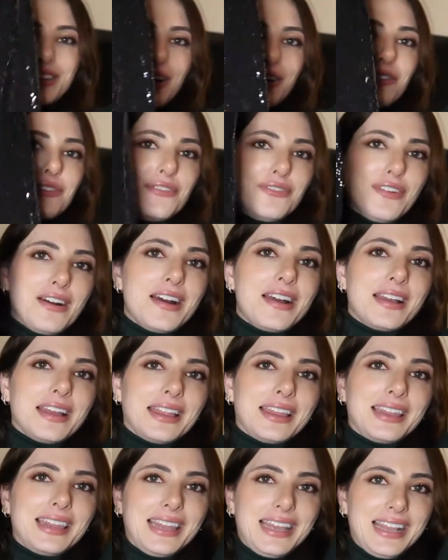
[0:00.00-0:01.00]
so
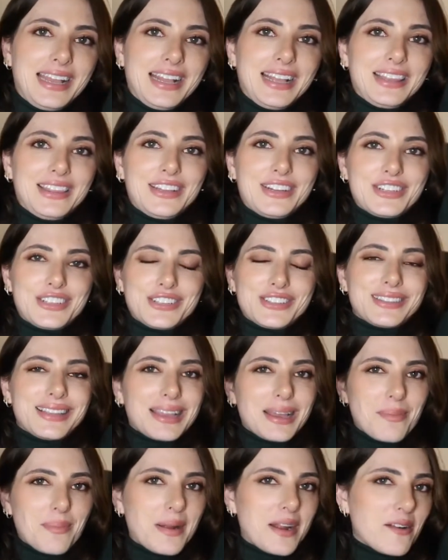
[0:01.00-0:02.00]
fun. They're just
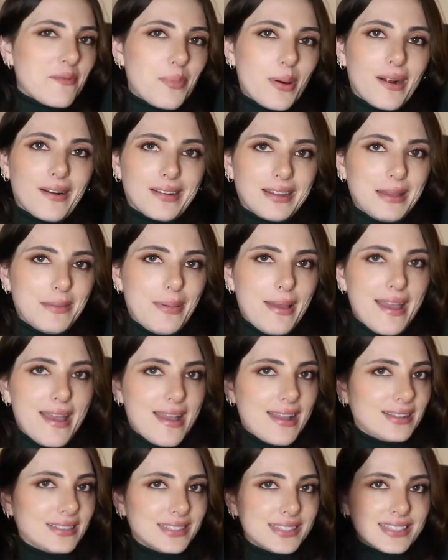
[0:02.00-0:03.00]
like a pair of party
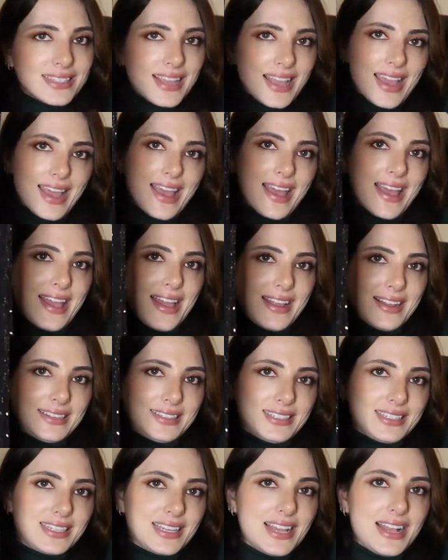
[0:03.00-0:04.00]
pants
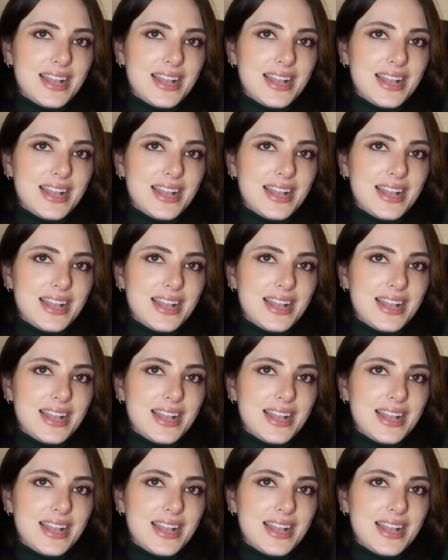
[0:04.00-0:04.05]
and